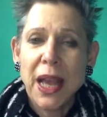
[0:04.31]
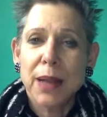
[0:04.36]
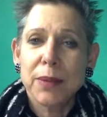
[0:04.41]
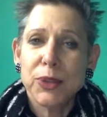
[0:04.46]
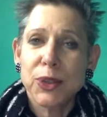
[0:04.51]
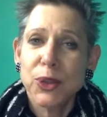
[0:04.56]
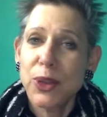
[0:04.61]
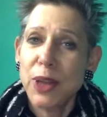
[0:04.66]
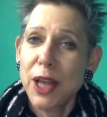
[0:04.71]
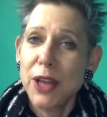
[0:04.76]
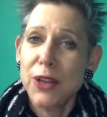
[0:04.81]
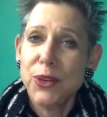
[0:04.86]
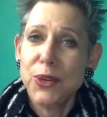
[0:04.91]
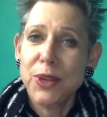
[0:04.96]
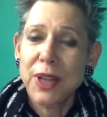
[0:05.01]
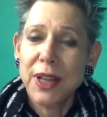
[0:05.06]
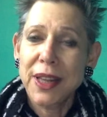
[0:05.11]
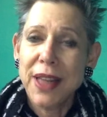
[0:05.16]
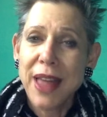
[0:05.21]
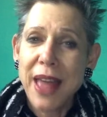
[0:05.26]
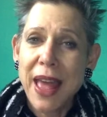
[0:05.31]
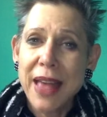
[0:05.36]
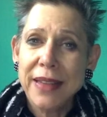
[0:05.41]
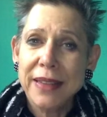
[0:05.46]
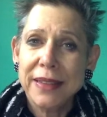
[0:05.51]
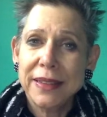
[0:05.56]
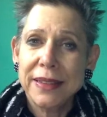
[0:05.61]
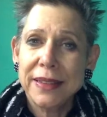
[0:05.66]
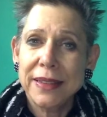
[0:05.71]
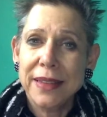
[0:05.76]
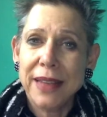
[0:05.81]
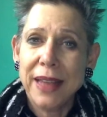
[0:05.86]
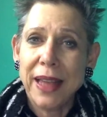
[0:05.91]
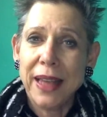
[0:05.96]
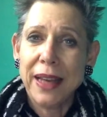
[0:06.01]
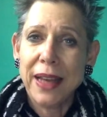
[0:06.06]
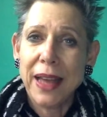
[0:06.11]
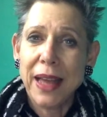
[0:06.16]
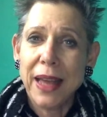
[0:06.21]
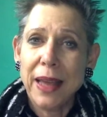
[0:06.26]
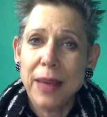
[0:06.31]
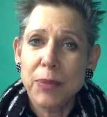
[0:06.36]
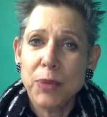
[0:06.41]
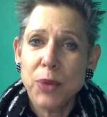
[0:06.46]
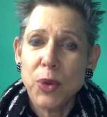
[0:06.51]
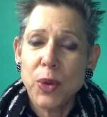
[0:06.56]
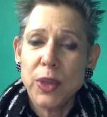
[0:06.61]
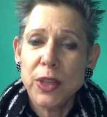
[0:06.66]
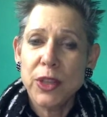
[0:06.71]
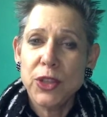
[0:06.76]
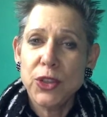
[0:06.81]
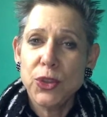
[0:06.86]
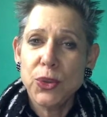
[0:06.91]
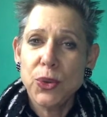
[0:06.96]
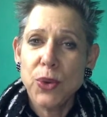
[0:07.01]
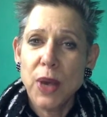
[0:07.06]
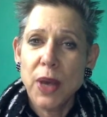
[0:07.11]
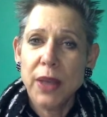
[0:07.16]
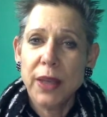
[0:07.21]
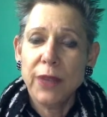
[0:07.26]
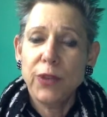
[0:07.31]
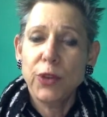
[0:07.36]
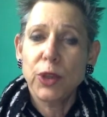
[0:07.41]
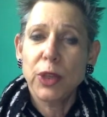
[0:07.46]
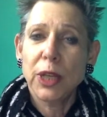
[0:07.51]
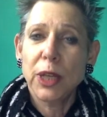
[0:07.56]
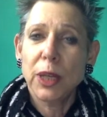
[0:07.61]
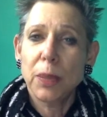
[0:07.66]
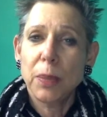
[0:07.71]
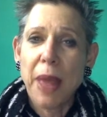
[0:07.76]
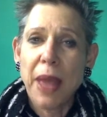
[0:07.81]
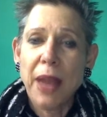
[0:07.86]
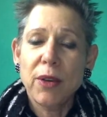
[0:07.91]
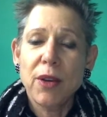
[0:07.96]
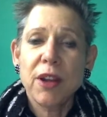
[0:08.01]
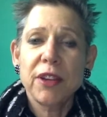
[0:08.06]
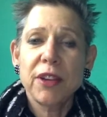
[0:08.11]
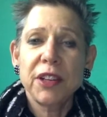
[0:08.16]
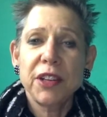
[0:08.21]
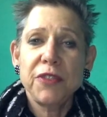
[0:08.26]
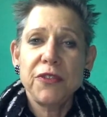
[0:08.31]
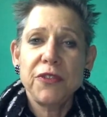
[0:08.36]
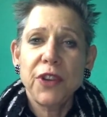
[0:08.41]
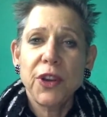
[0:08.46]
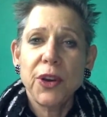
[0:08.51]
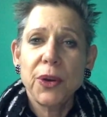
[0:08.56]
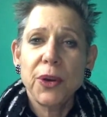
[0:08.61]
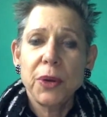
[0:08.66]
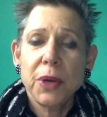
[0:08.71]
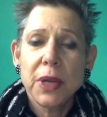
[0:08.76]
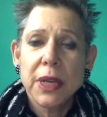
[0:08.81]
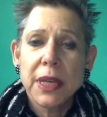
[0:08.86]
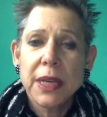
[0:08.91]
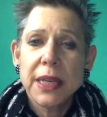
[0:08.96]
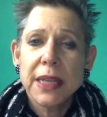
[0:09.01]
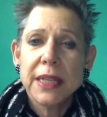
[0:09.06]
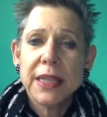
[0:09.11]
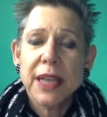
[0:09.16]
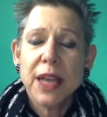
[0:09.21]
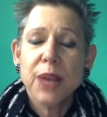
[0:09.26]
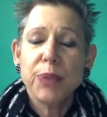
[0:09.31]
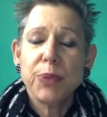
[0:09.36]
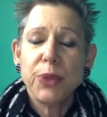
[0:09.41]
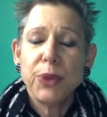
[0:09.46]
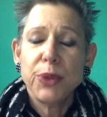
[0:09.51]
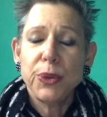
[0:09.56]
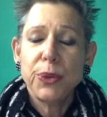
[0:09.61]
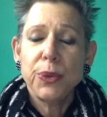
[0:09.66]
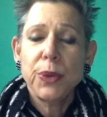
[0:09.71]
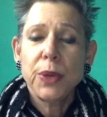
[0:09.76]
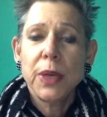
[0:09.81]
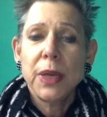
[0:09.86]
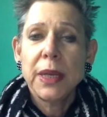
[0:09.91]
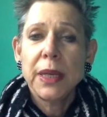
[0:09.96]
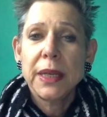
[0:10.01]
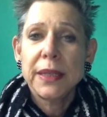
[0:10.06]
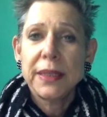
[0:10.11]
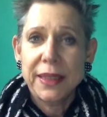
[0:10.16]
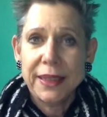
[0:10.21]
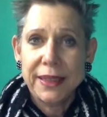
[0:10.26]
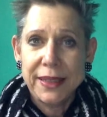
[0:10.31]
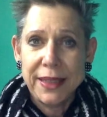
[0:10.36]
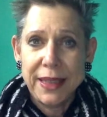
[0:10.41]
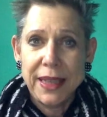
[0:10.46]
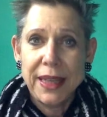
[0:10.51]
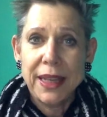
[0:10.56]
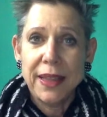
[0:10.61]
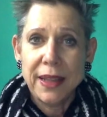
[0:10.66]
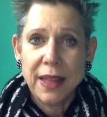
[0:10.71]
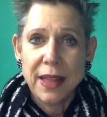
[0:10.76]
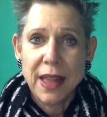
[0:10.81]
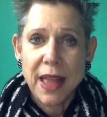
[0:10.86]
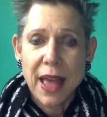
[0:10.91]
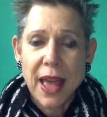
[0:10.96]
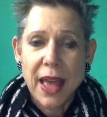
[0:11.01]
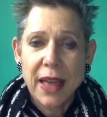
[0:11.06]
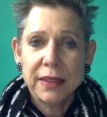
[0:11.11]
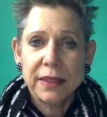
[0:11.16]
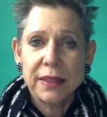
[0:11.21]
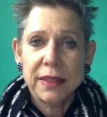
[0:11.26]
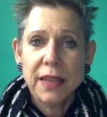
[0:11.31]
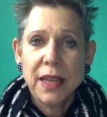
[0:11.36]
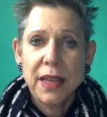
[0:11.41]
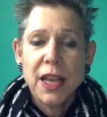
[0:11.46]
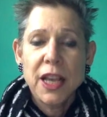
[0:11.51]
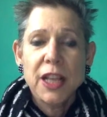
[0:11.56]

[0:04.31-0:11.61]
I'm so glad you're in the class, and I am going to give you a little background info to help you succeed in the class.